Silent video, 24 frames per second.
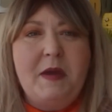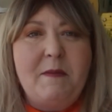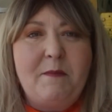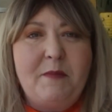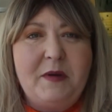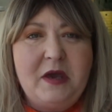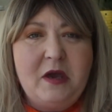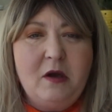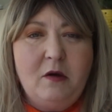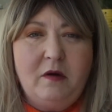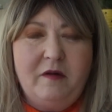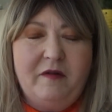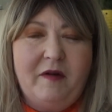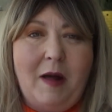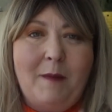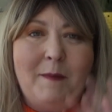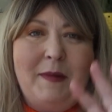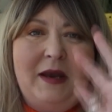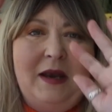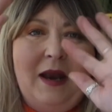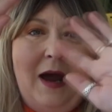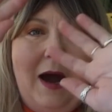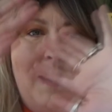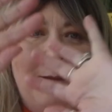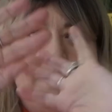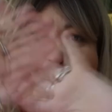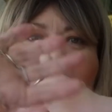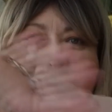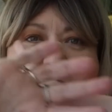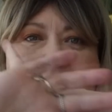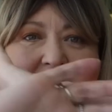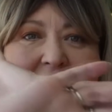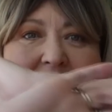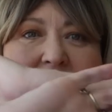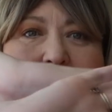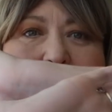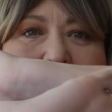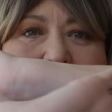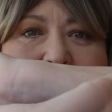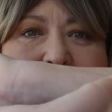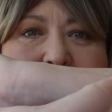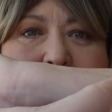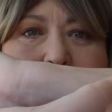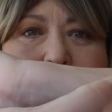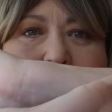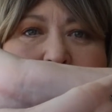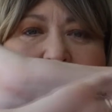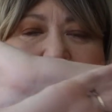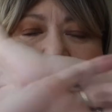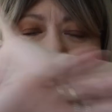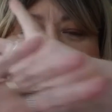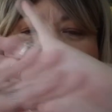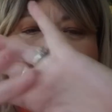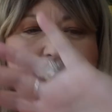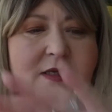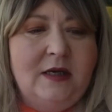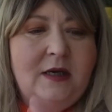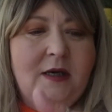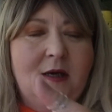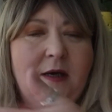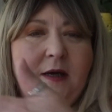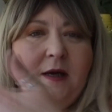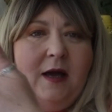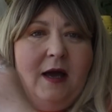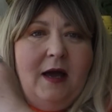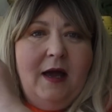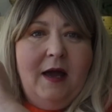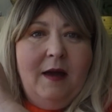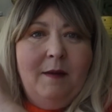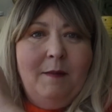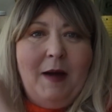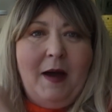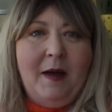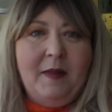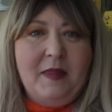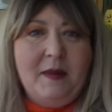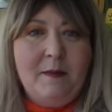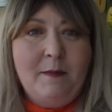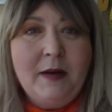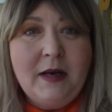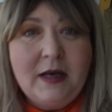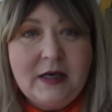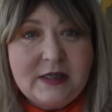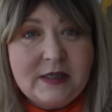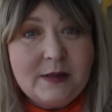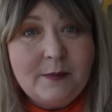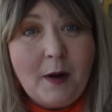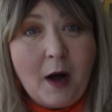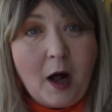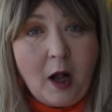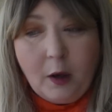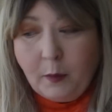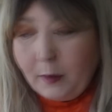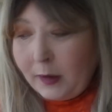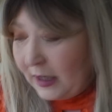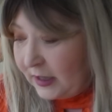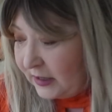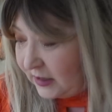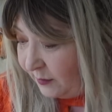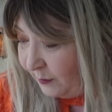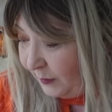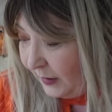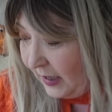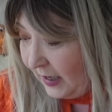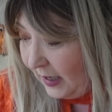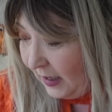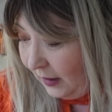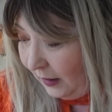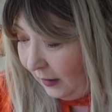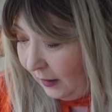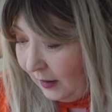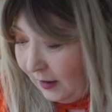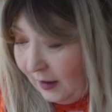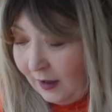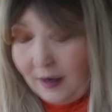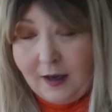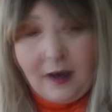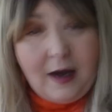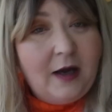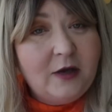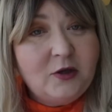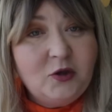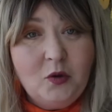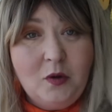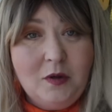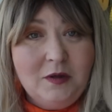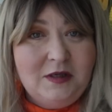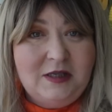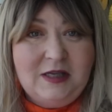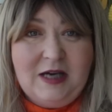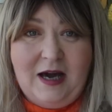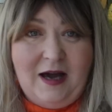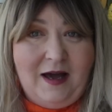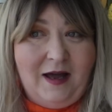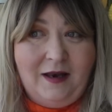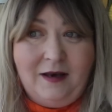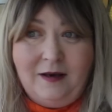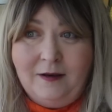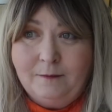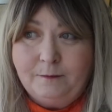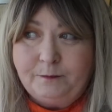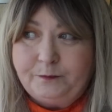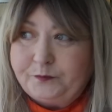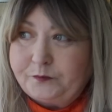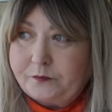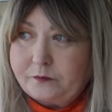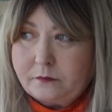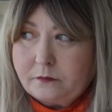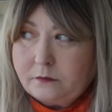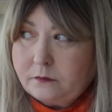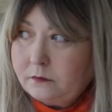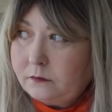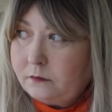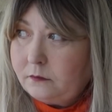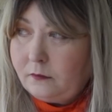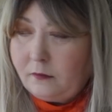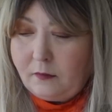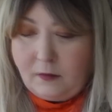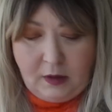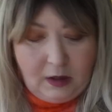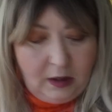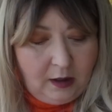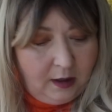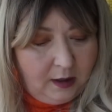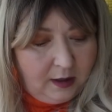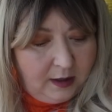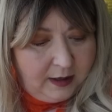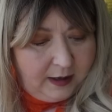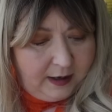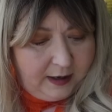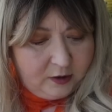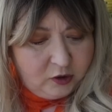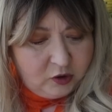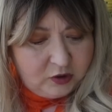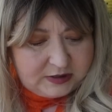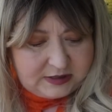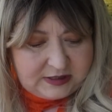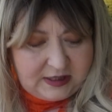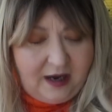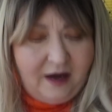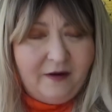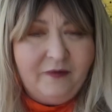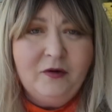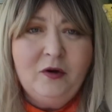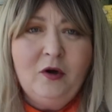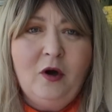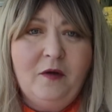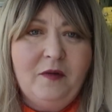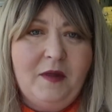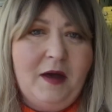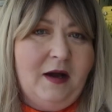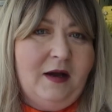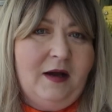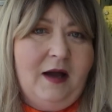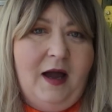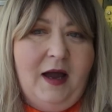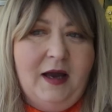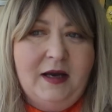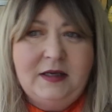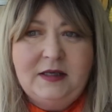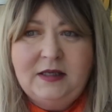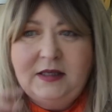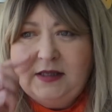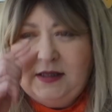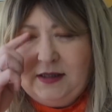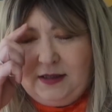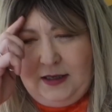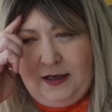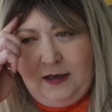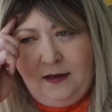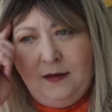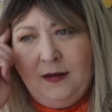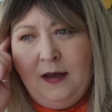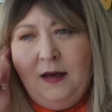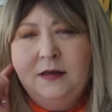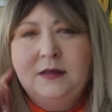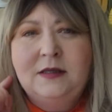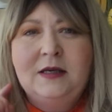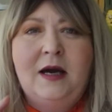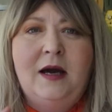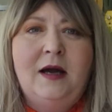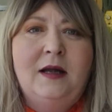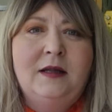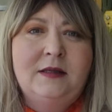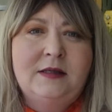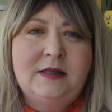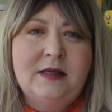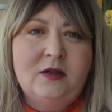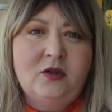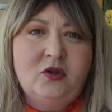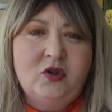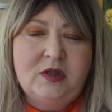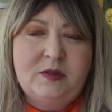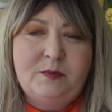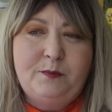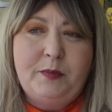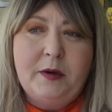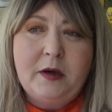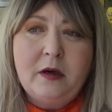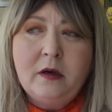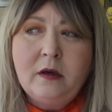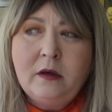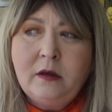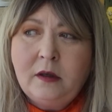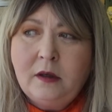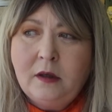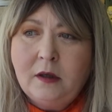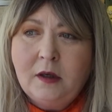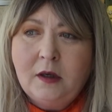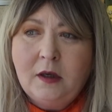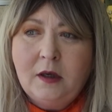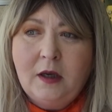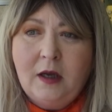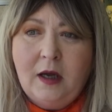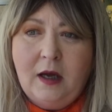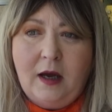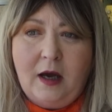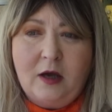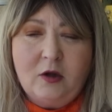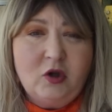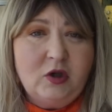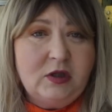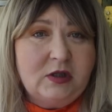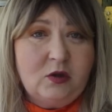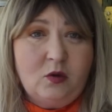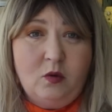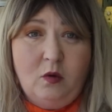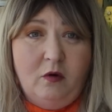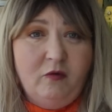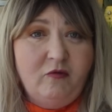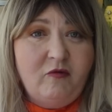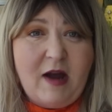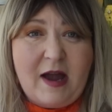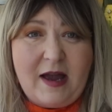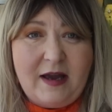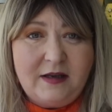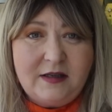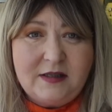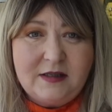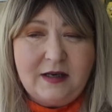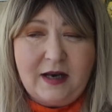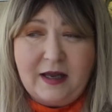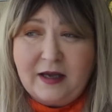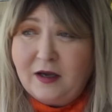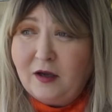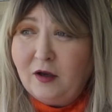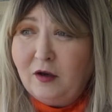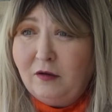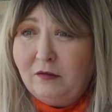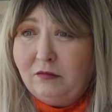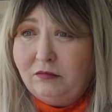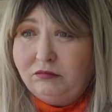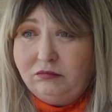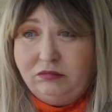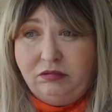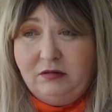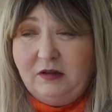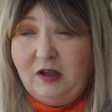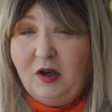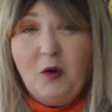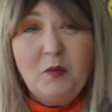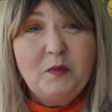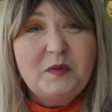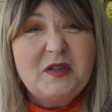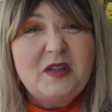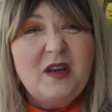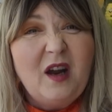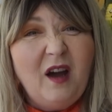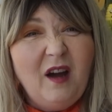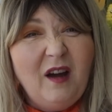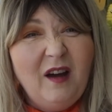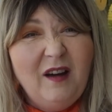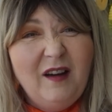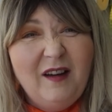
be beautiful. I mean, I'm pale at the minute. Um, at the minute, I'm always pale. I don't tan. I just haven't got that kind of skin that tans. I just burn. I just go red like a, a lobster.